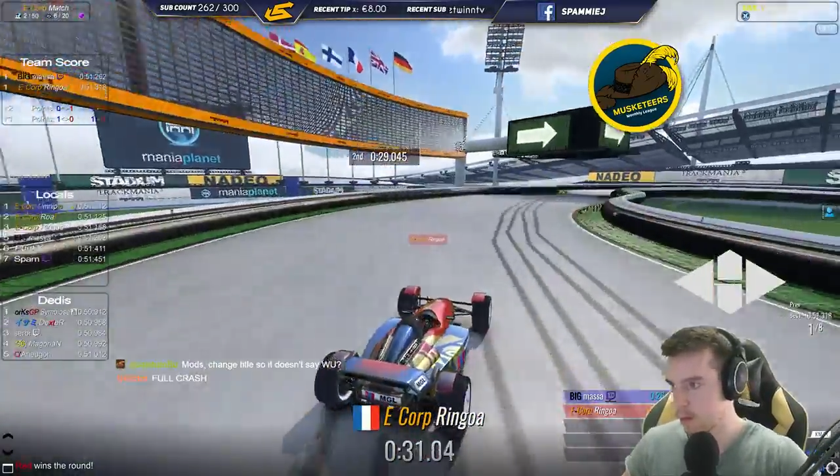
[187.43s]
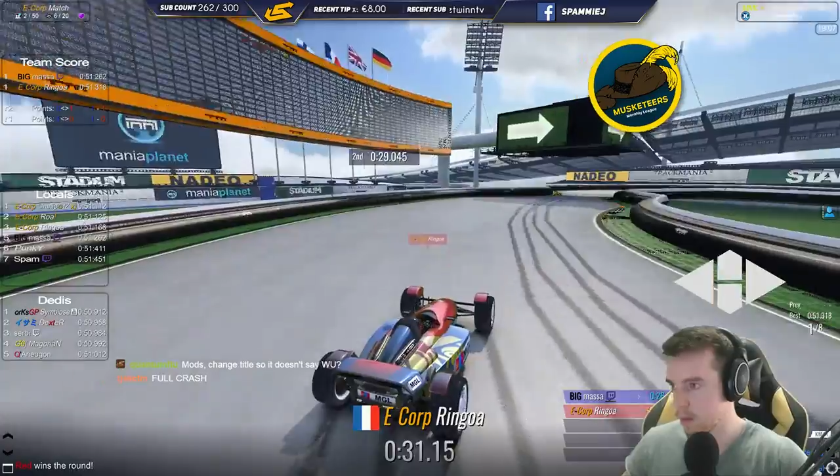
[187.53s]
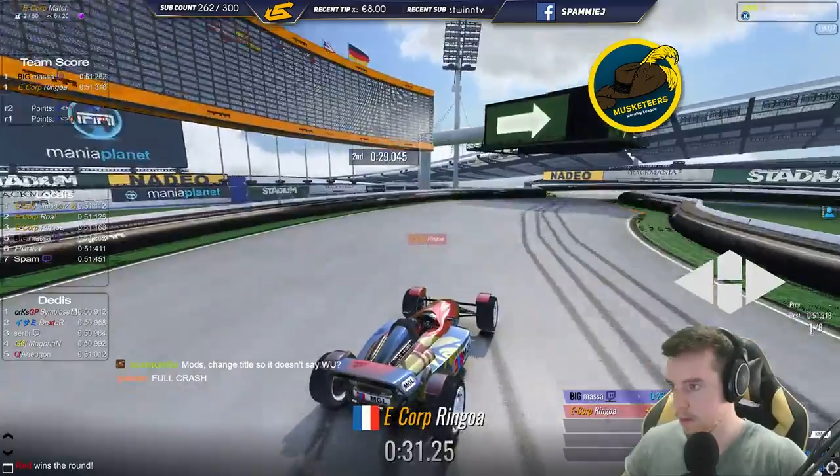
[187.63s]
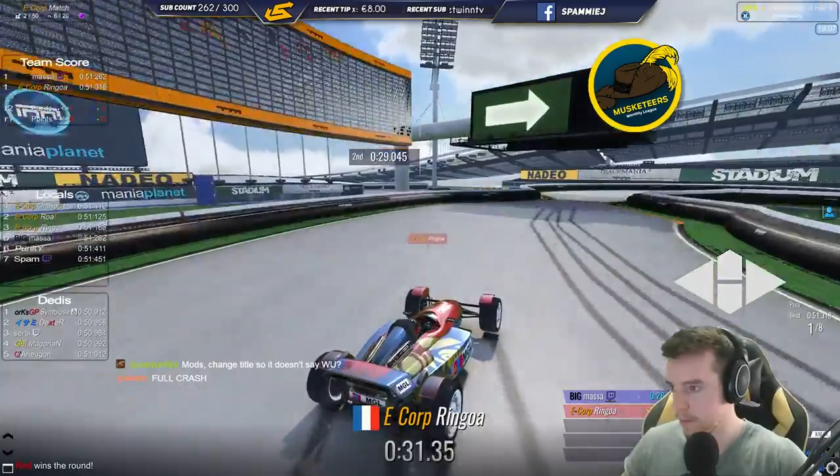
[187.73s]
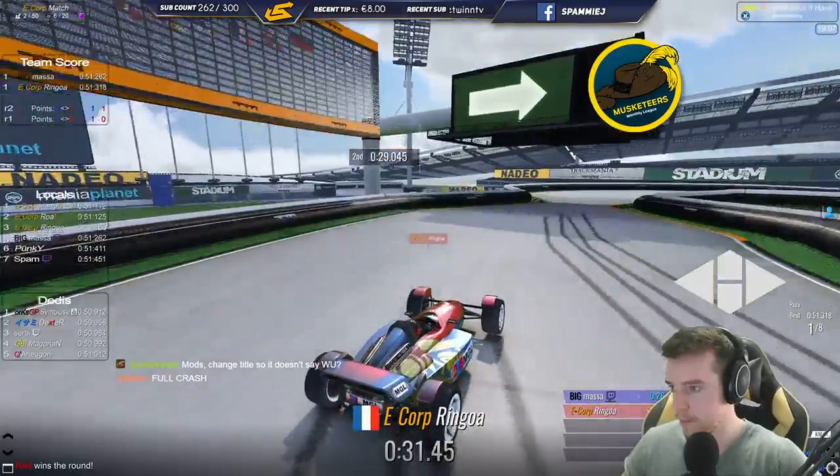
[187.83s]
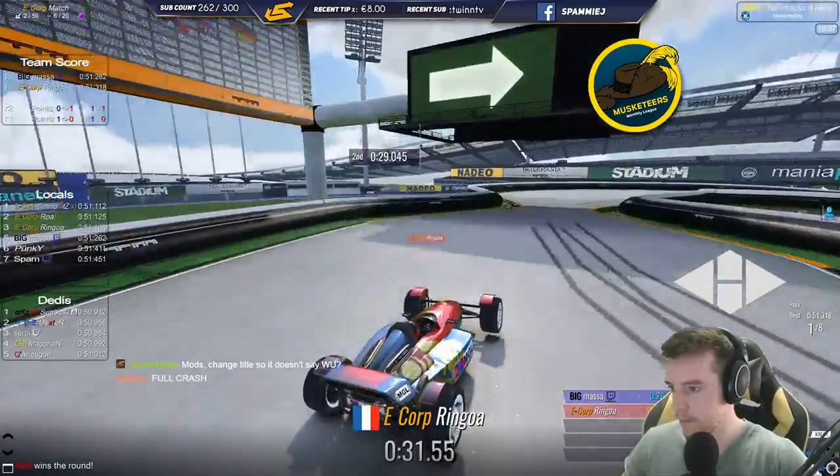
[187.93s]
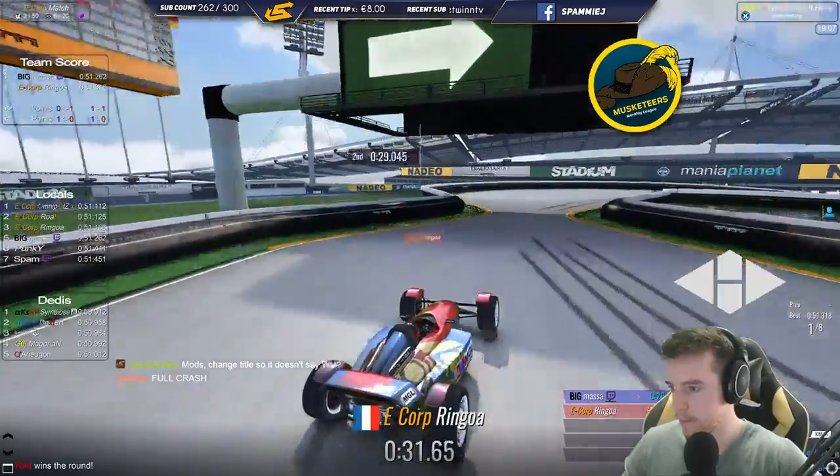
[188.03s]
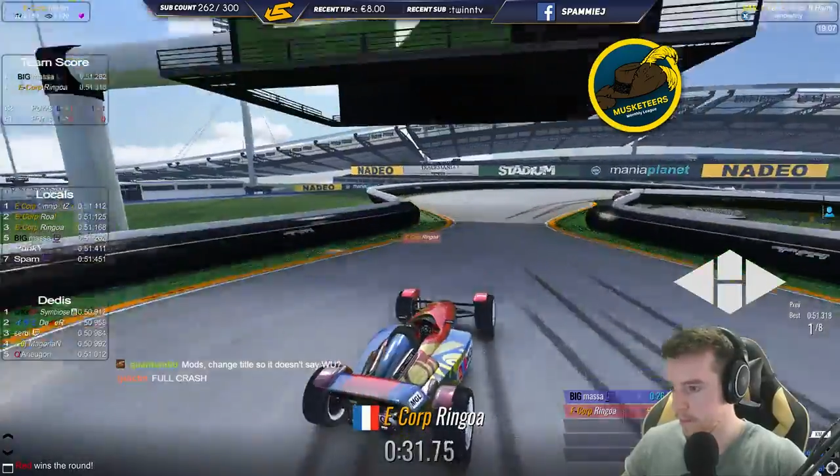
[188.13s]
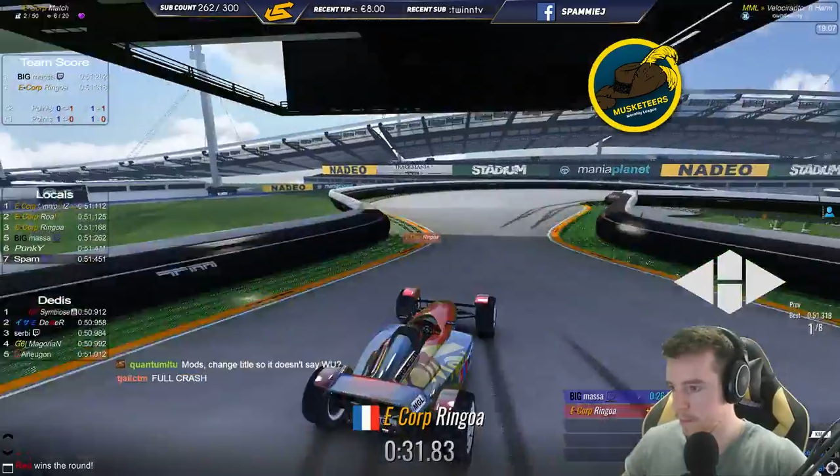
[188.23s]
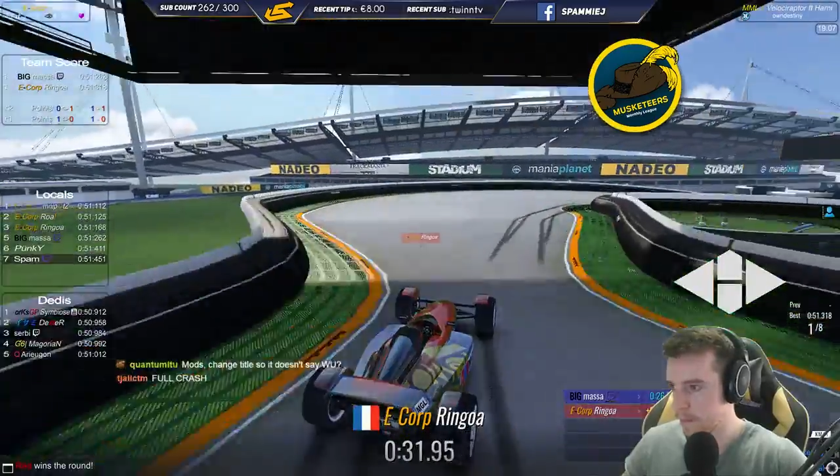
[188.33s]
if we
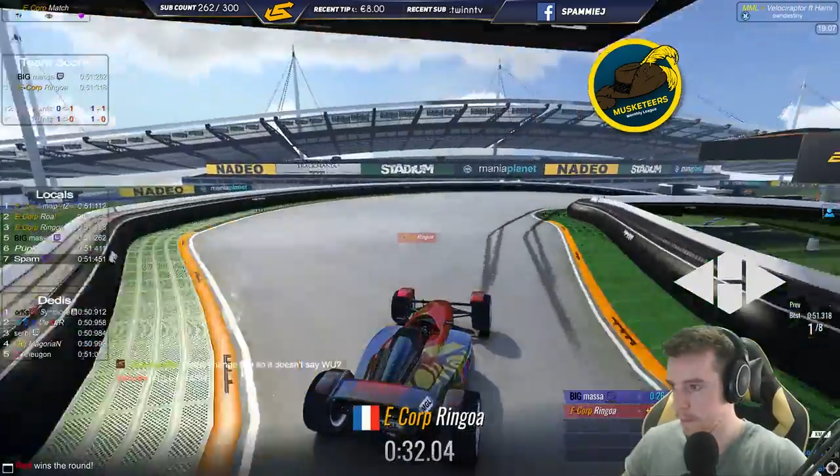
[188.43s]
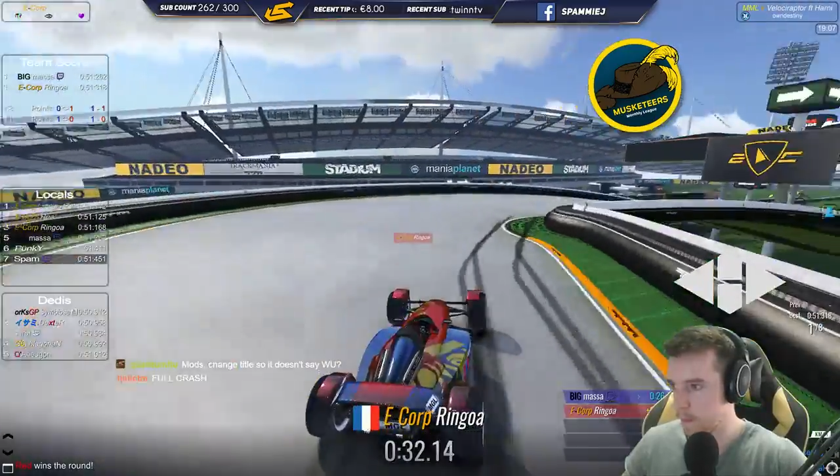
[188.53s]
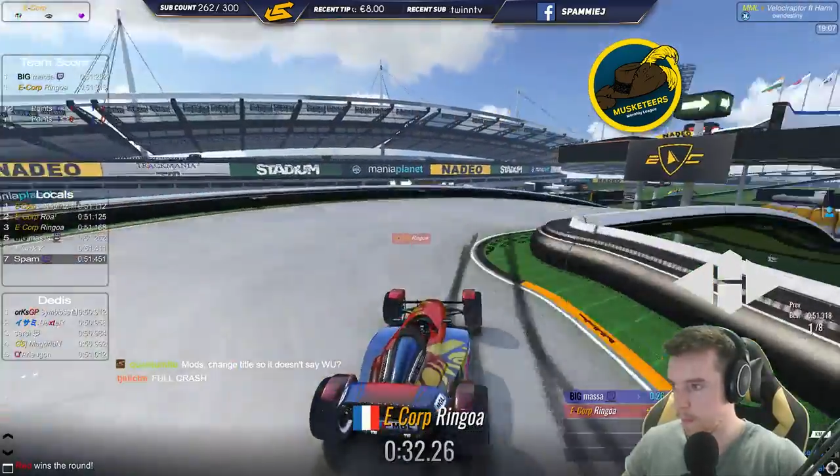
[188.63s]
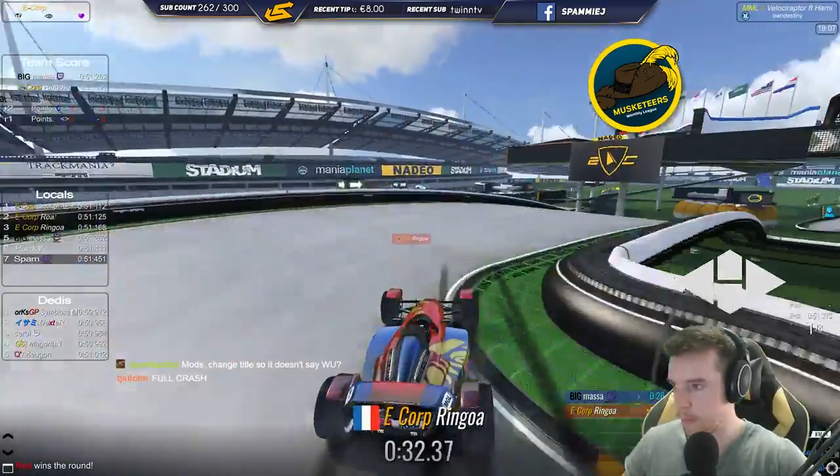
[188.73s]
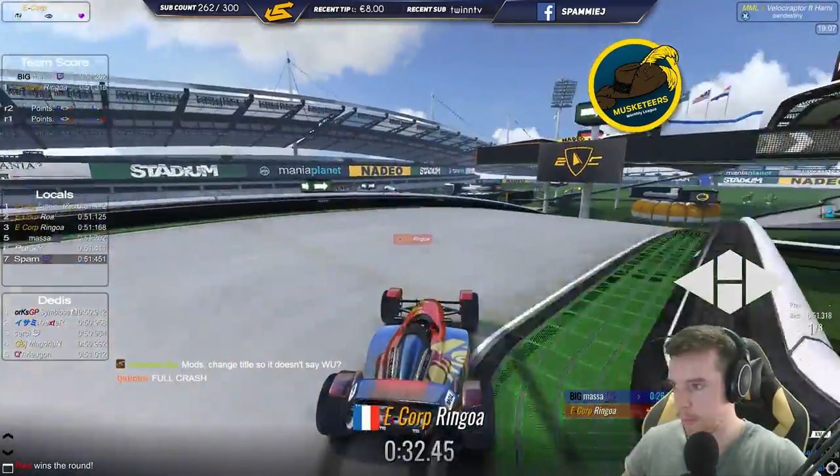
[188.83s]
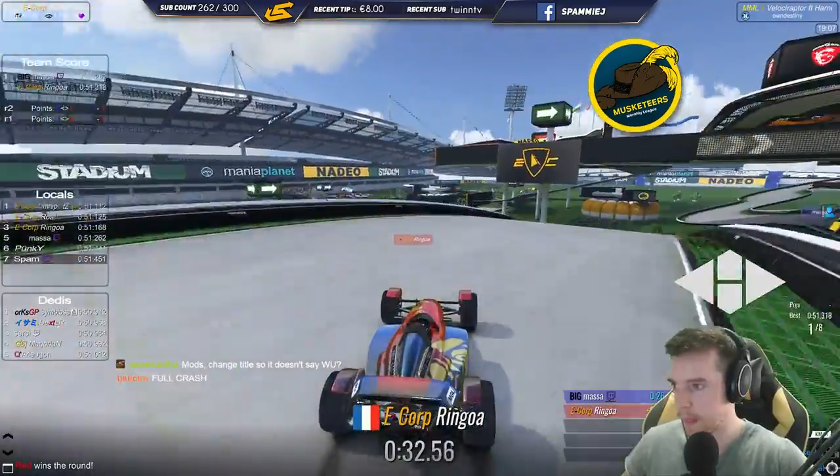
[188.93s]
do like 7 points